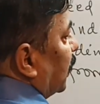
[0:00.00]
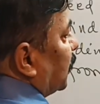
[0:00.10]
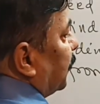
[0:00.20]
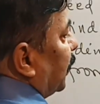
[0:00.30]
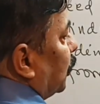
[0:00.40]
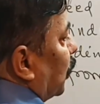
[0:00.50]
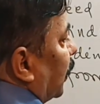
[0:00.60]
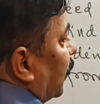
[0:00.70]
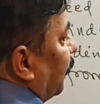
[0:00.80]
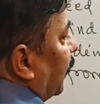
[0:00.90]
speed you are
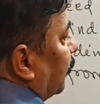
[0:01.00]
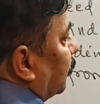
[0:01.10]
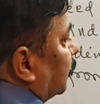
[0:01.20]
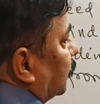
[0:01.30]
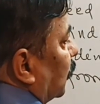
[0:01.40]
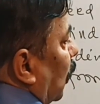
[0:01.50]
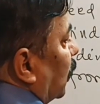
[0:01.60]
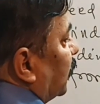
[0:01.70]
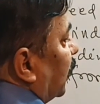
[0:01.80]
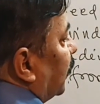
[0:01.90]
giving,
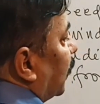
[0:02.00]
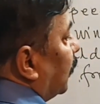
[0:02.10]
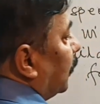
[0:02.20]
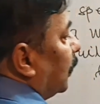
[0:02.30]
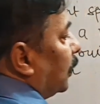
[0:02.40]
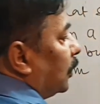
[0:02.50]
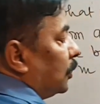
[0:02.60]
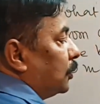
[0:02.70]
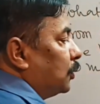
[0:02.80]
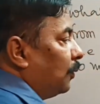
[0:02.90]
horizontal,
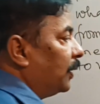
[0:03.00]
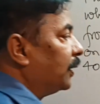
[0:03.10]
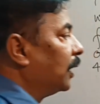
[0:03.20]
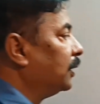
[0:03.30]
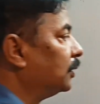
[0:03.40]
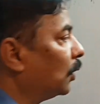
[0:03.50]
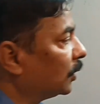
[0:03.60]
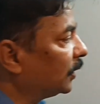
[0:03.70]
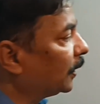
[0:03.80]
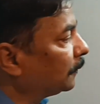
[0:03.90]
vertical is not
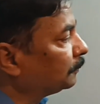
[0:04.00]
there.